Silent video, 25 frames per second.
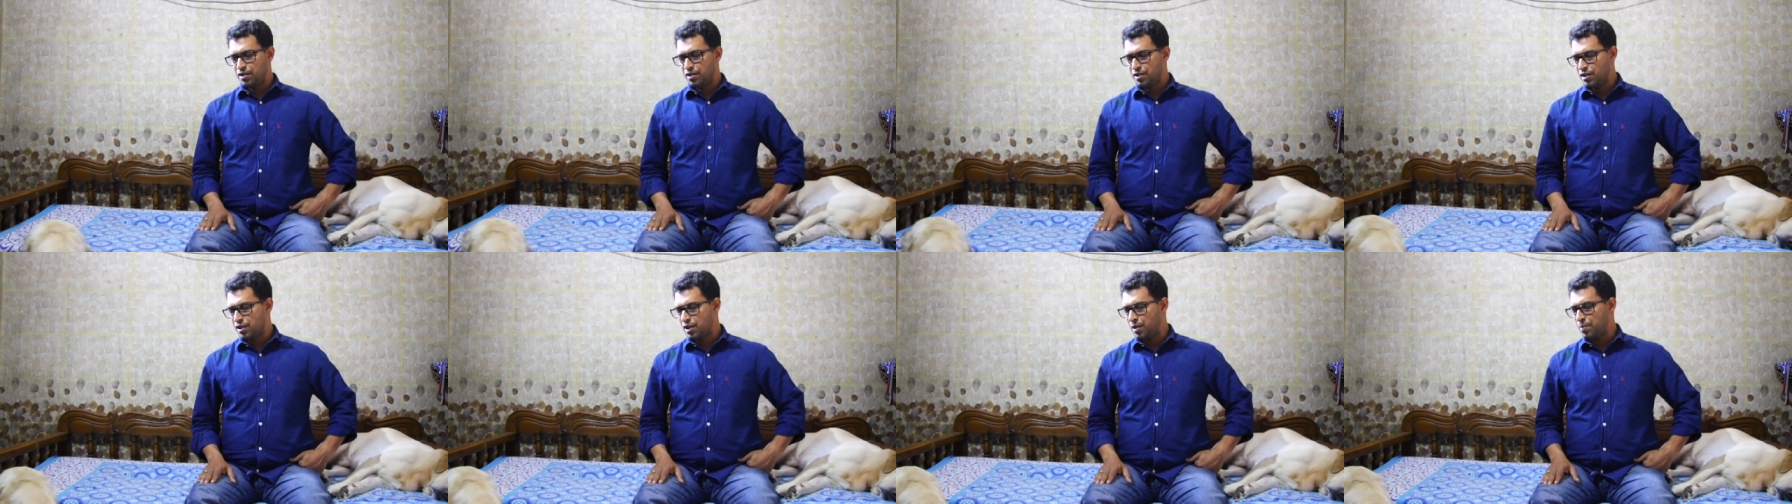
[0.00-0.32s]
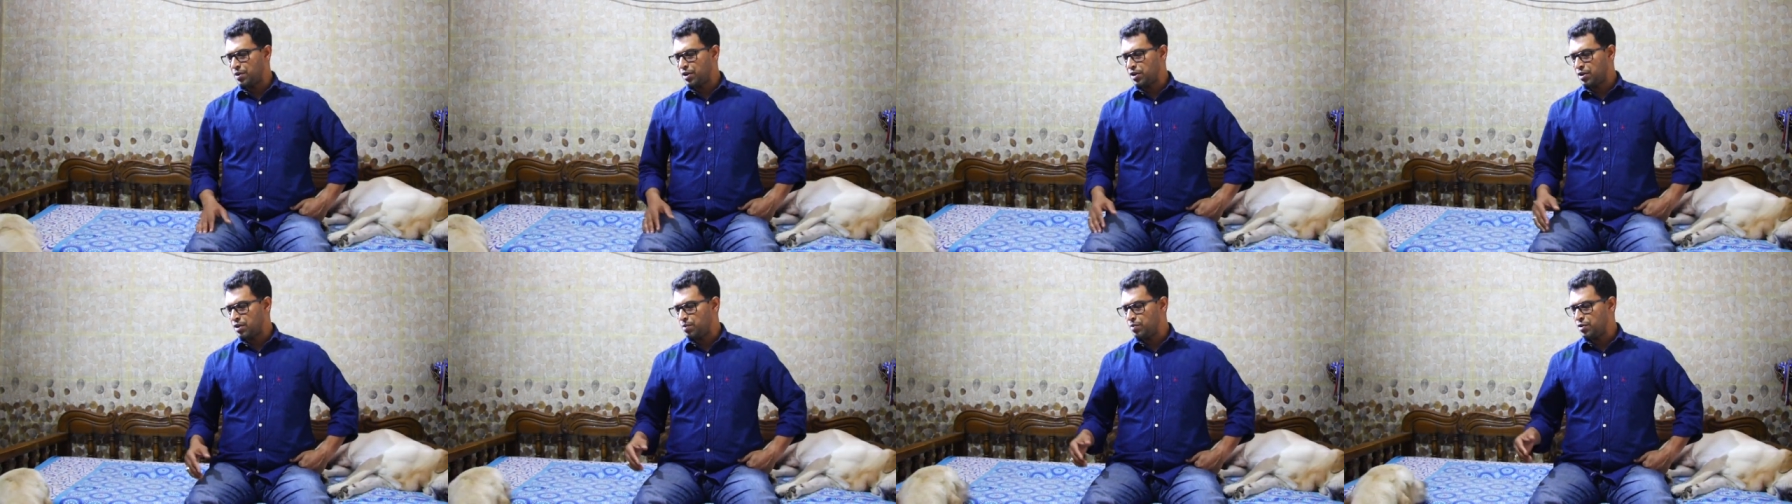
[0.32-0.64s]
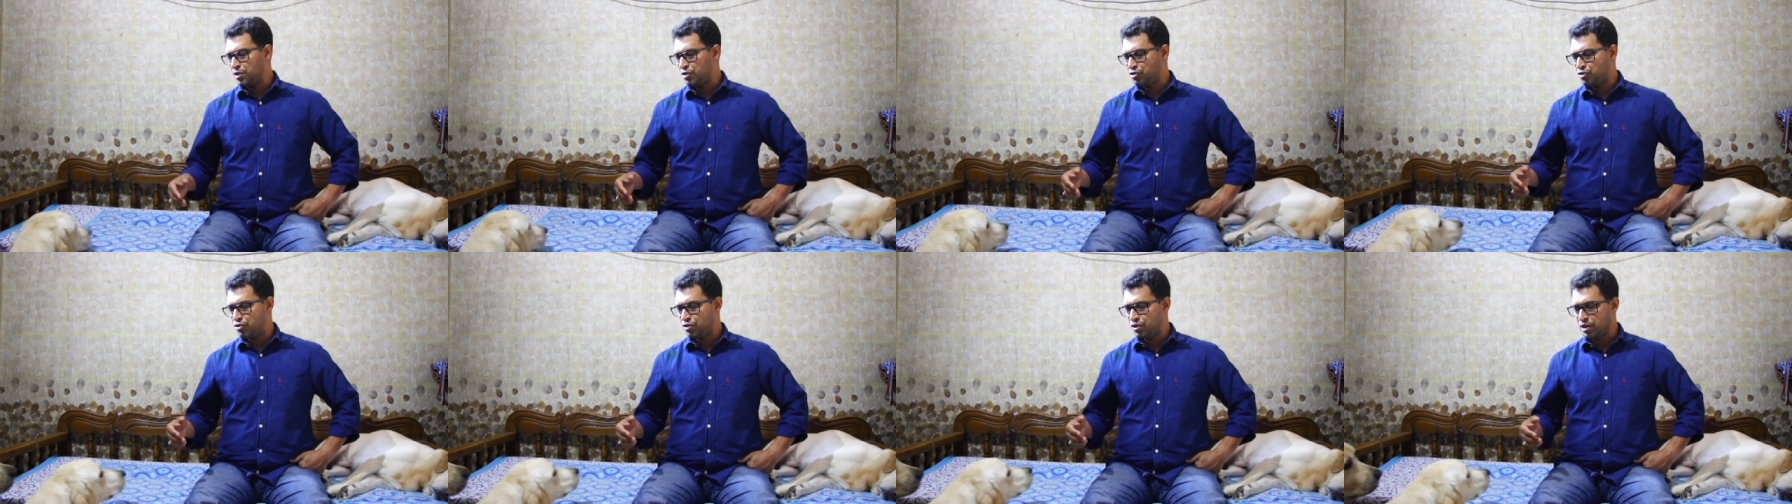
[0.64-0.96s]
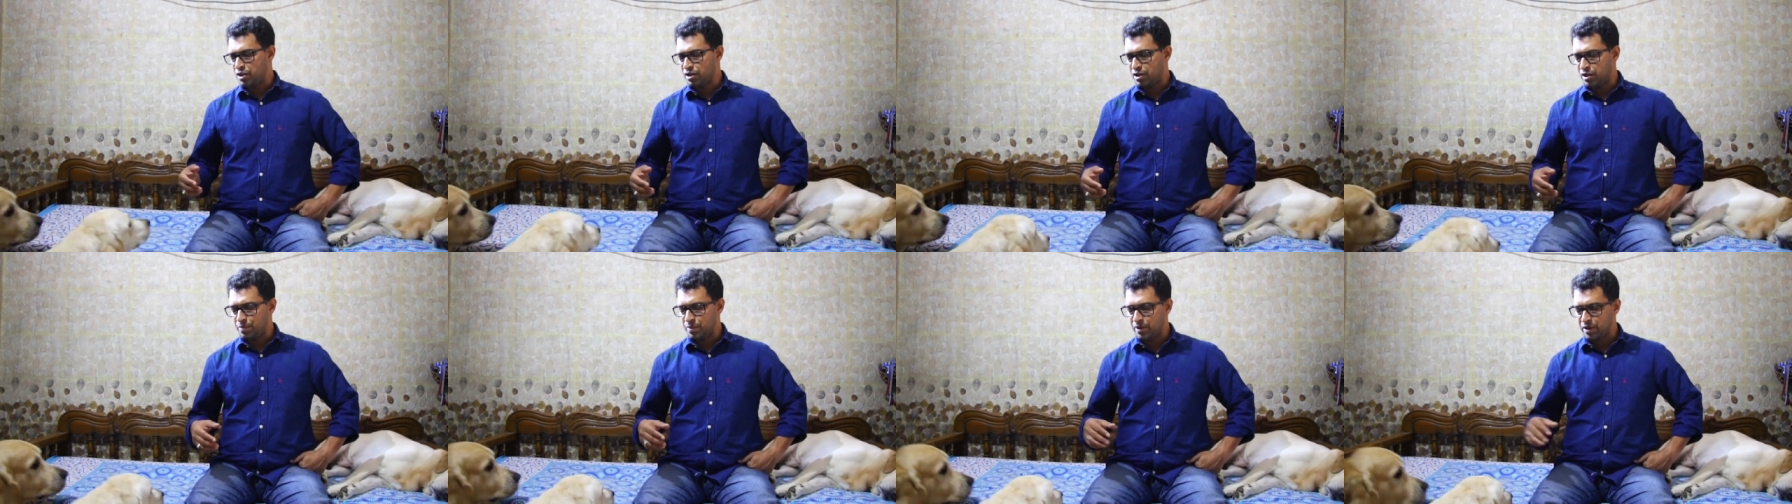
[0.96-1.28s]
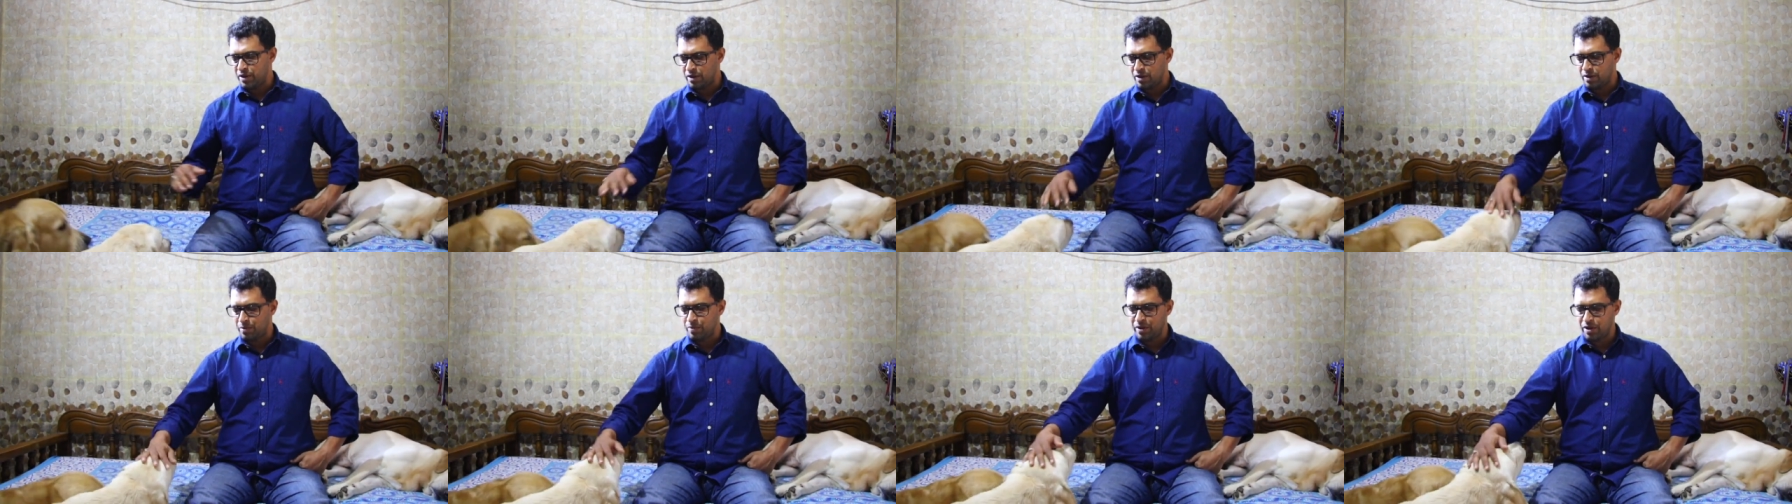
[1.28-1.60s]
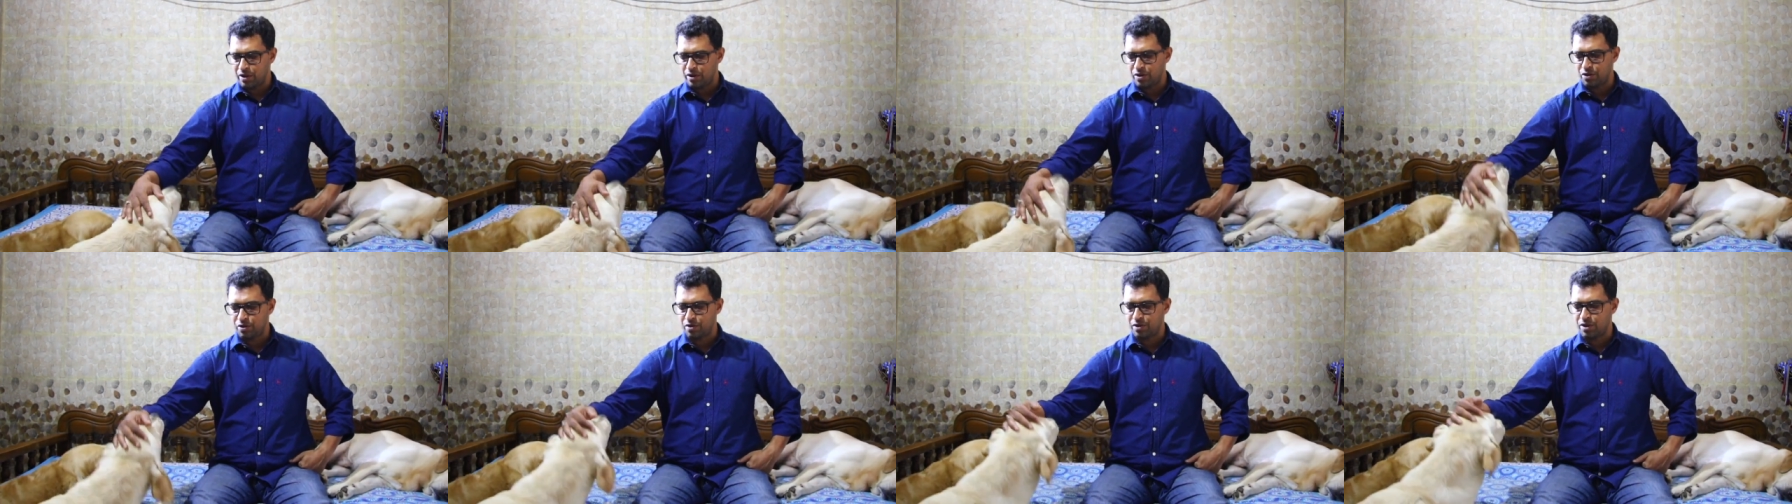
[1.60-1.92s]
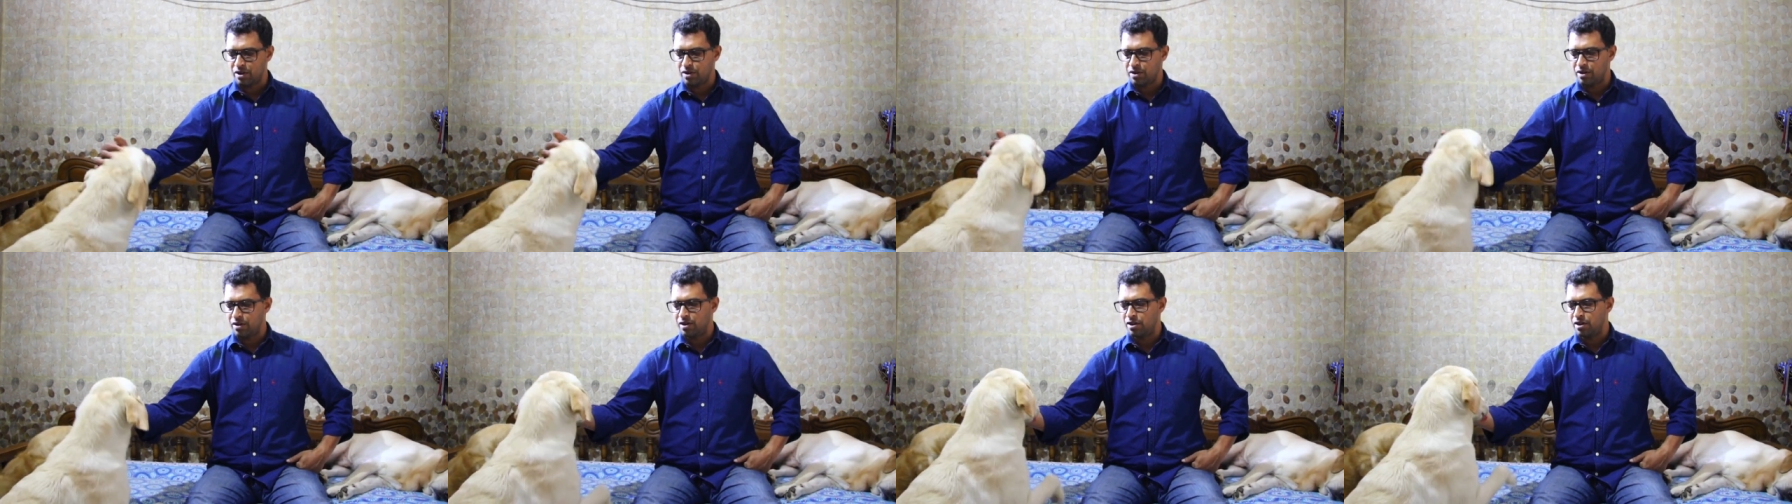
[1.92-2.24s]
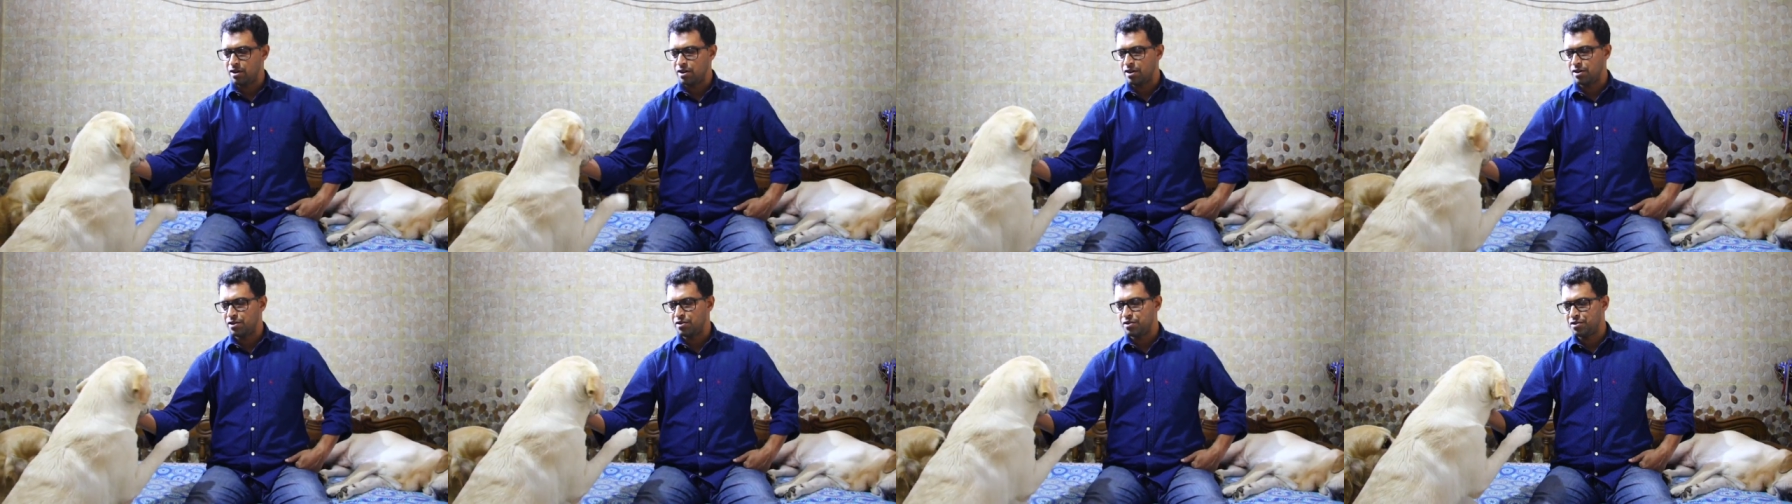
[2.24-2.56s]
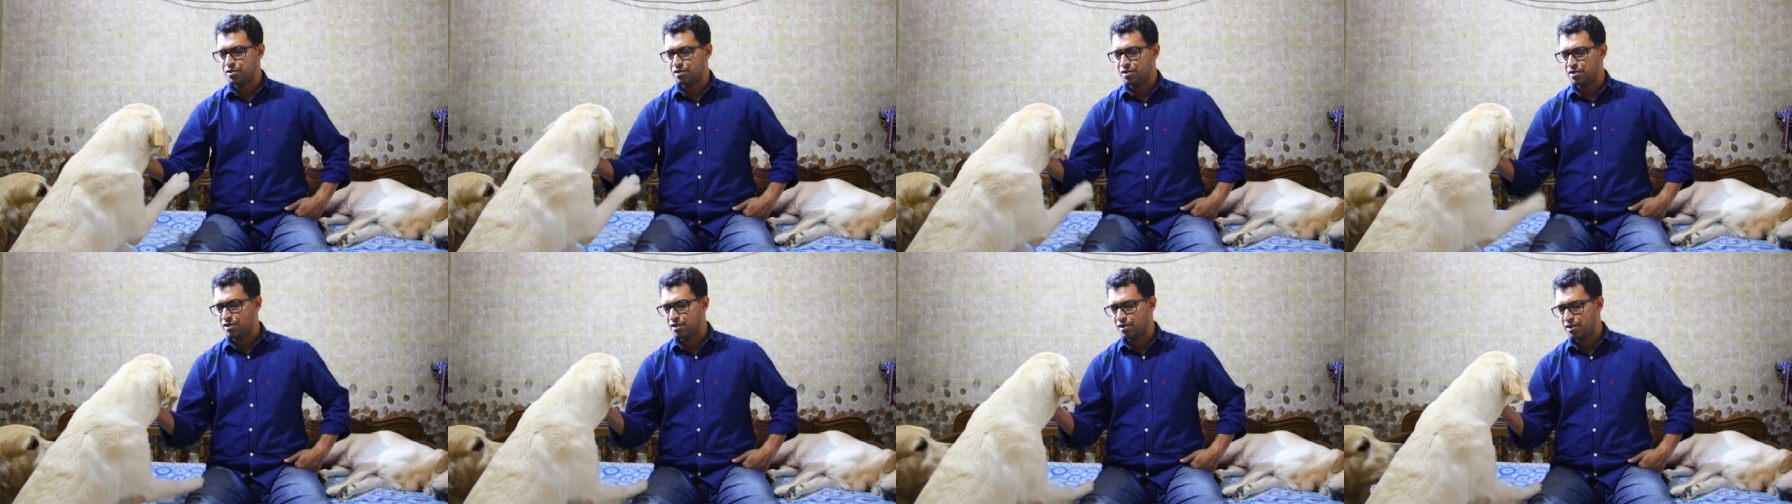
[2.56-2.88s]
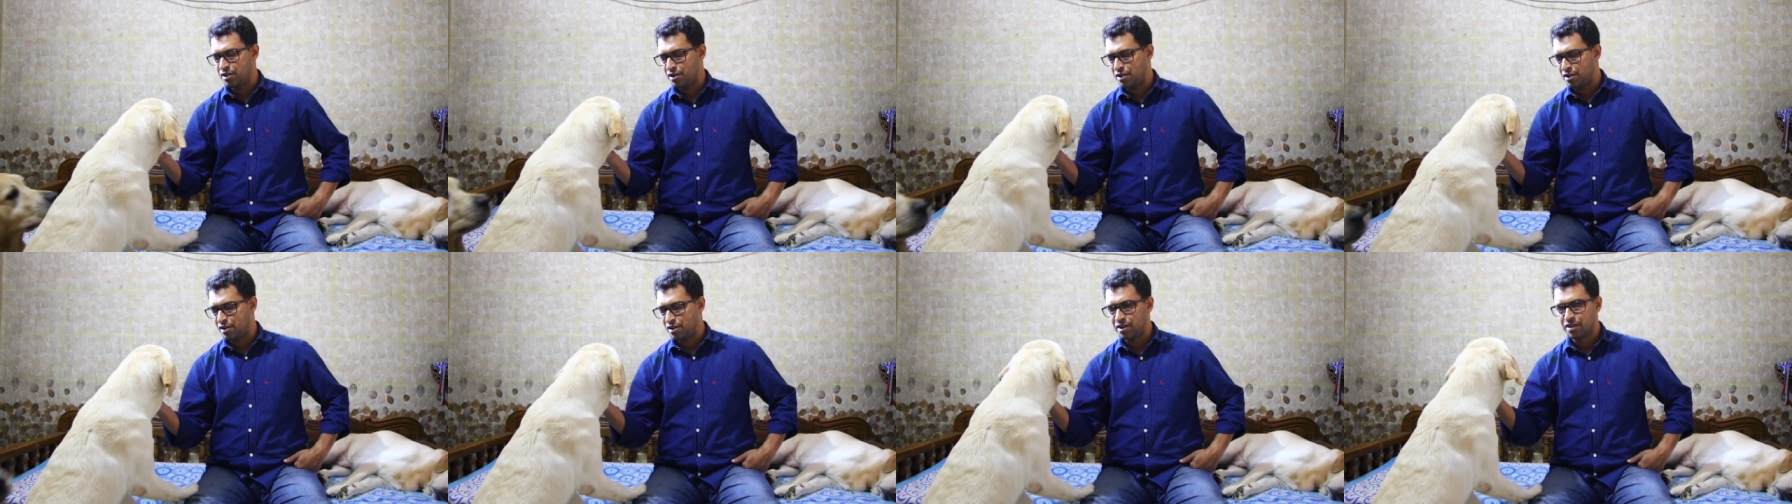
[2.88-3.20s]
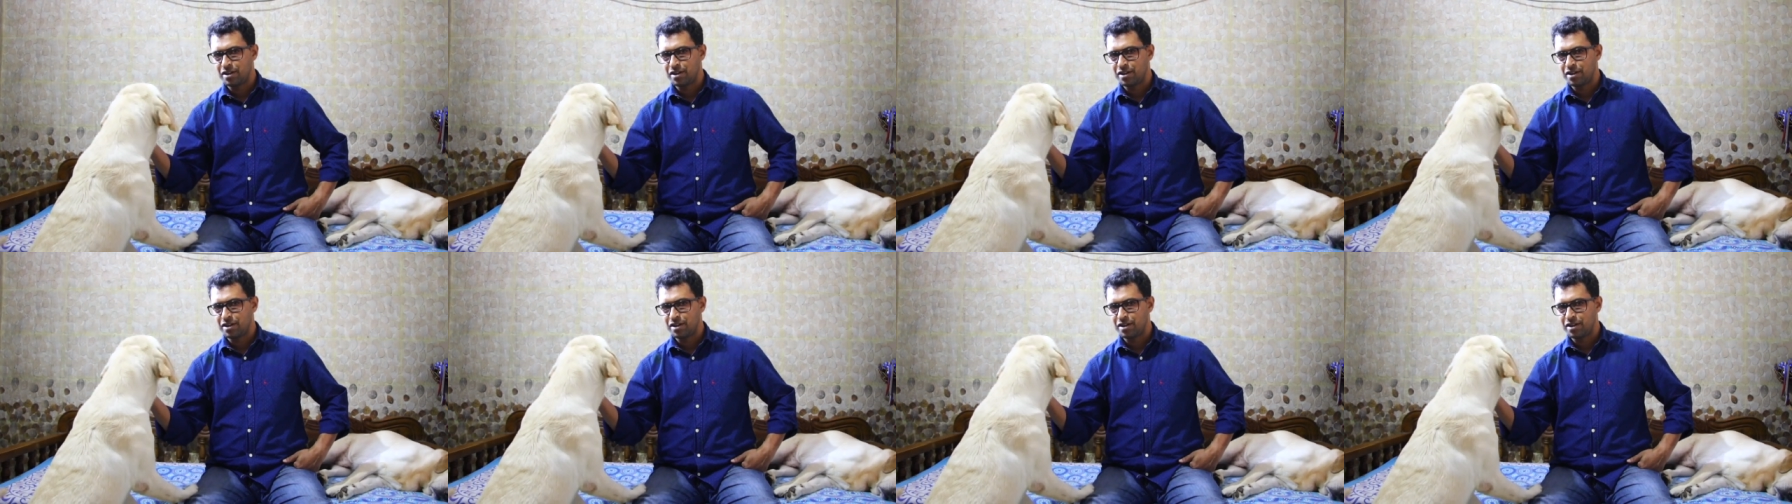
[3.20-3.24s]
Come here, Sugar. Come here. Good girl.